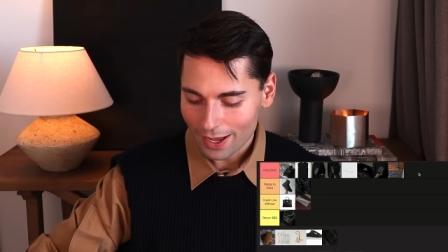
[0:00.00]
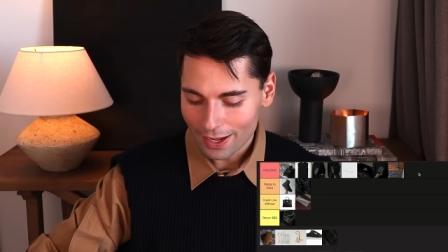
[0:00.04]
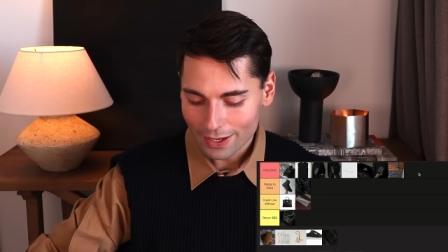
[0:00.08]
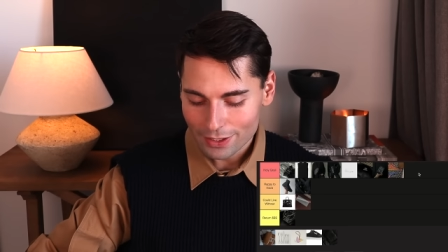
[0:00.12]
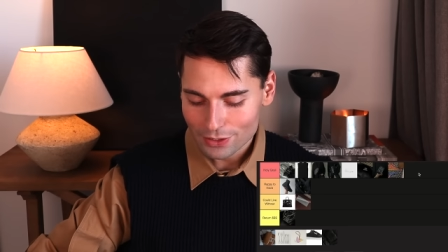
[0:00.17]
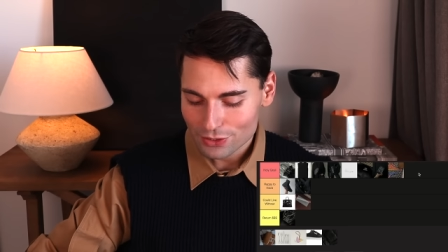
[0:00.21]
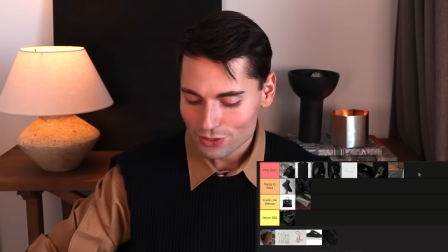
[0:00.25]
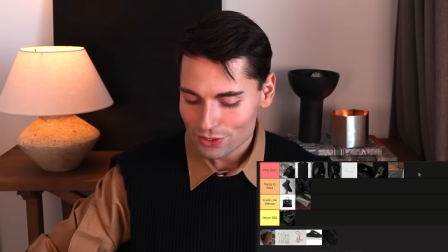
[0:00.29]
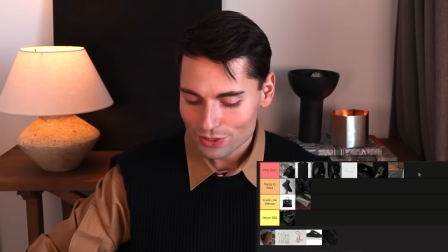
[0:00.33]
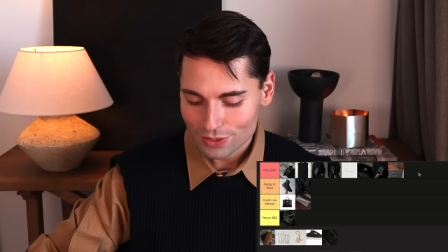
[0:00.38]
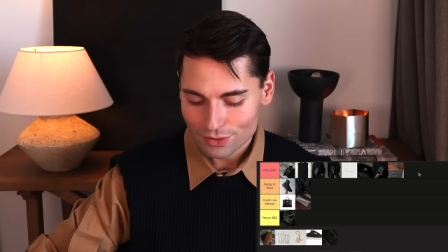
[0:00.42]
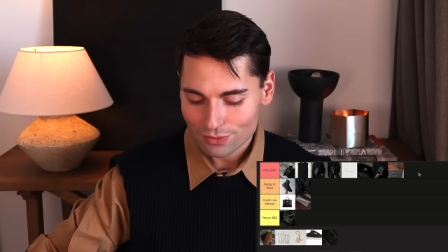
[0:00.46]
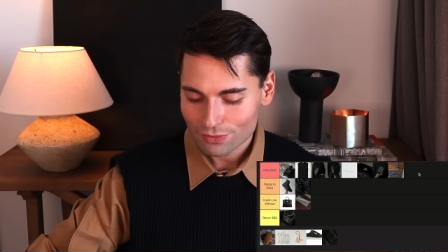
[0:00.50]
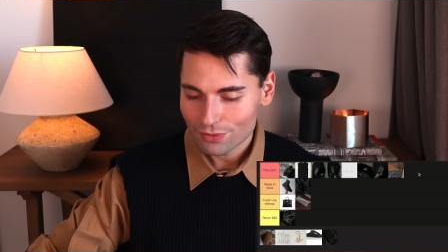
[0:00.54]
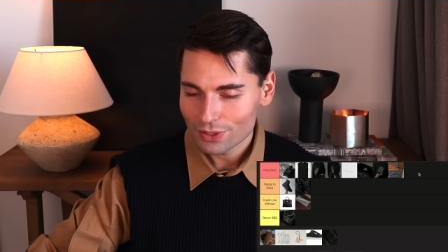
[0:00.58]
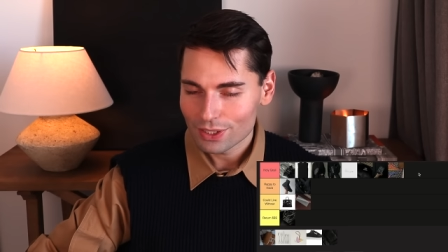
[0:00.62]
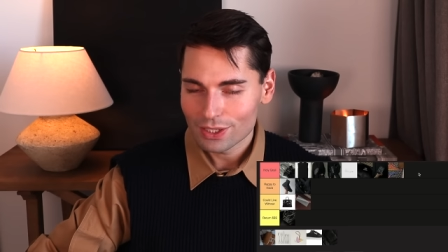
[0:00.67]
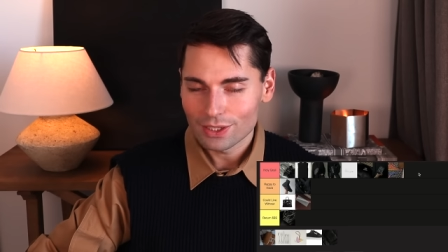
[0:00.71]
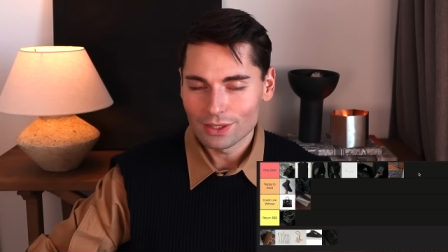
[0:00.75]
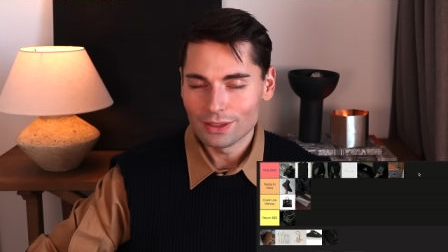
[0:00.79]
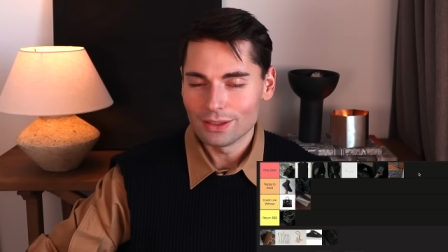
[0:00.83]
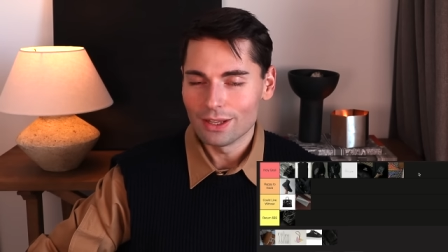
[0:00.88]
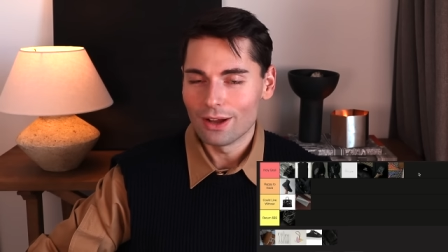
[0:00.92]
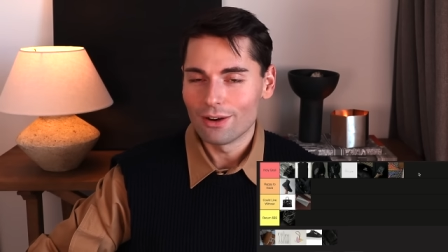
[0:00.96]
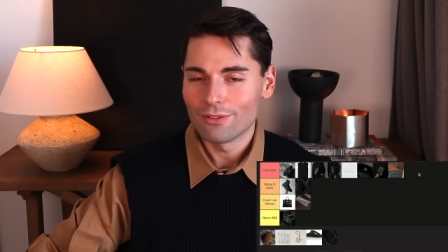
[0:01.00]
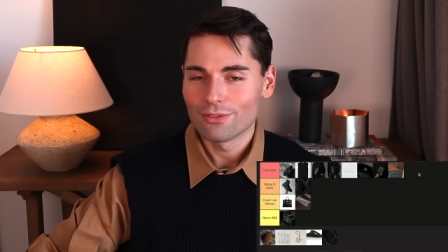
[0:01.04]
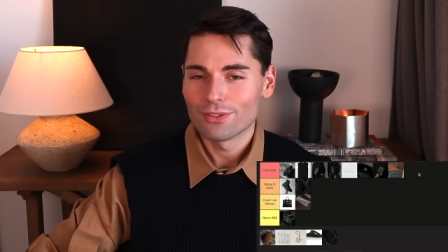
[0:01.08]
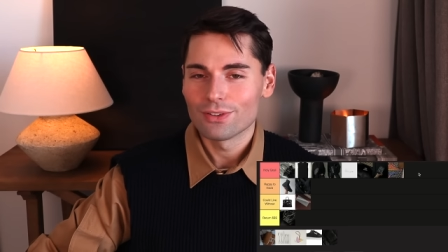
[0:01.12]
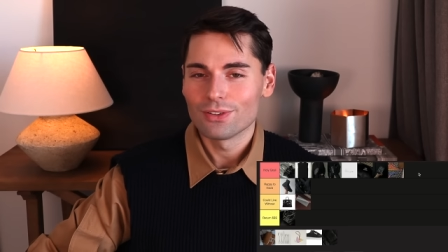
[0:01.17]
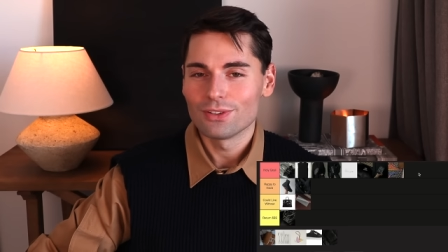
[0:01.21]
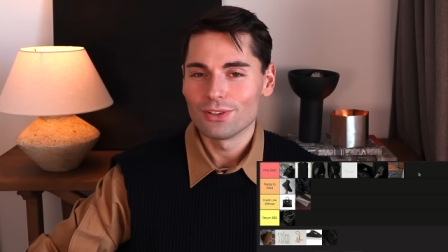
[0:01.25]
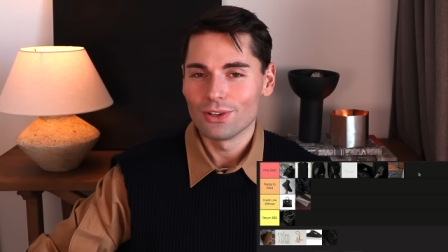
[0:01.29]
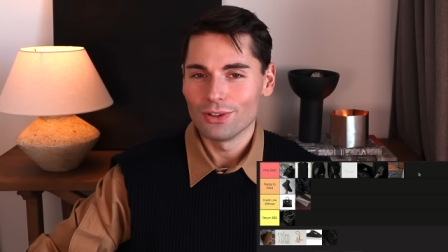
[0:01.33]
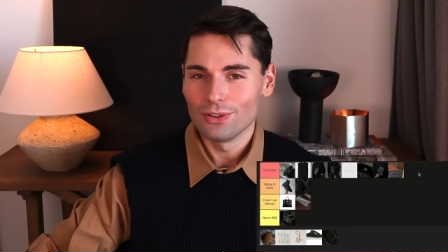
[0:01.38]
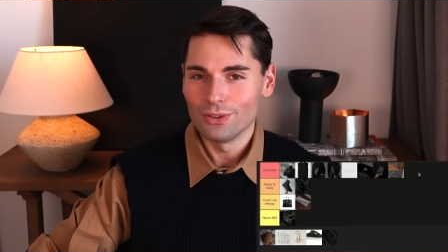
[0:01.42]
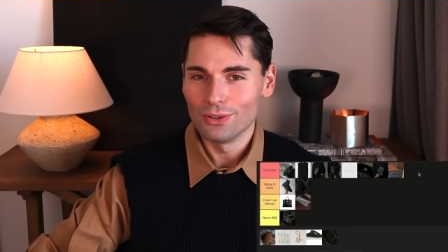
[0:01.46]
I just really love
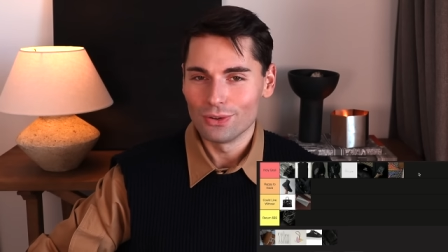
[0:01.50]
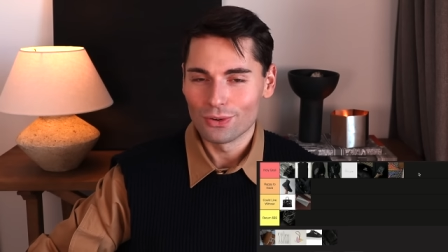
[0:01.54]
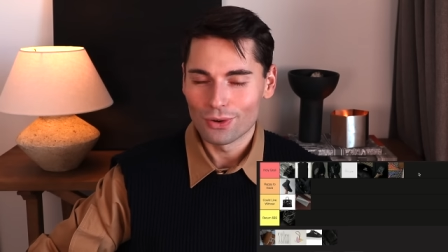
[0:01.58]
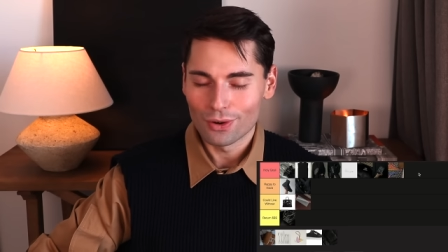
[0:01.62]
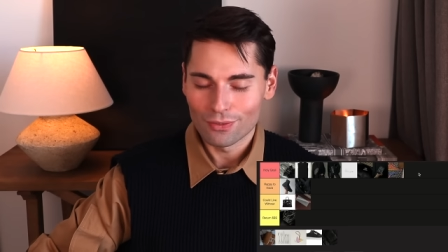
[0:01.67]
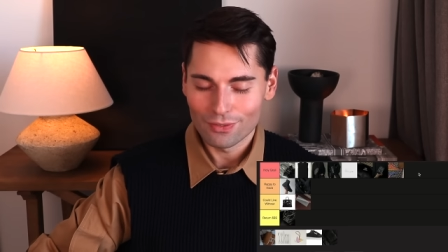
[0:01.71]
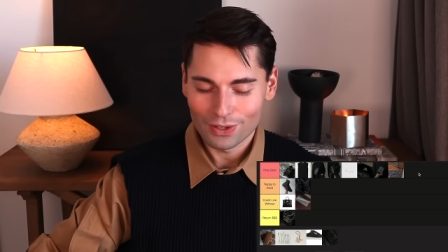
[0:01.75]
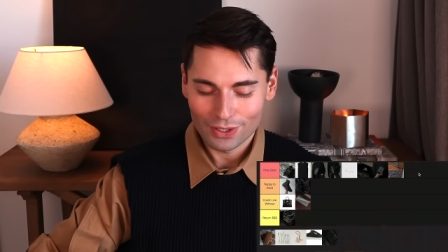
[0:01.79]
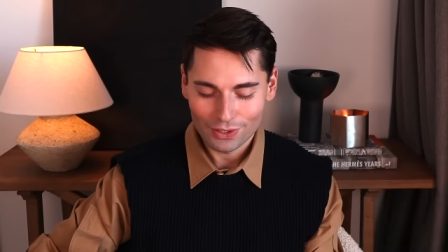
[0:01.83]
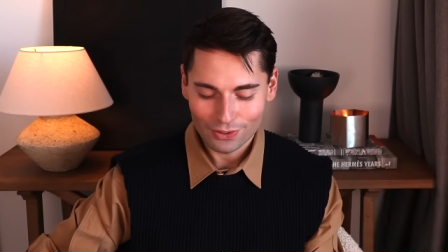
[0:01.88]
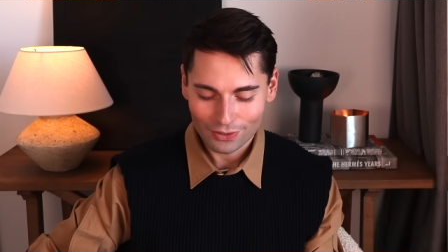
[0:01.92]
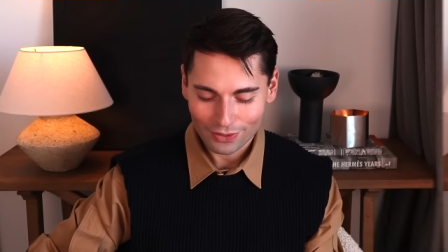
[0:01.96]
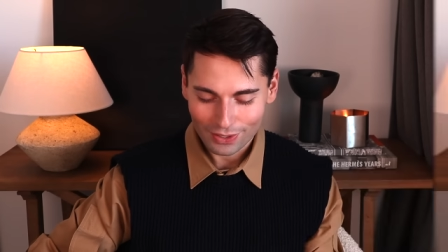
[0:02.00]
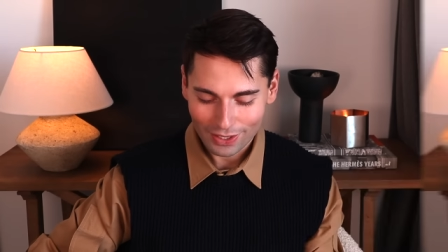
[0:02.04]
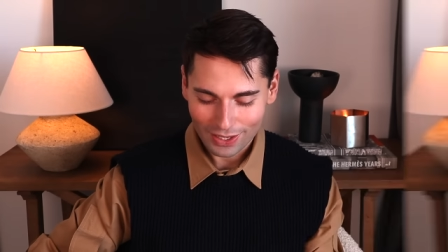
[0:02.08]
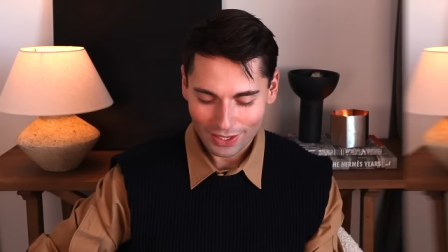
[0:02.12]
the look of it on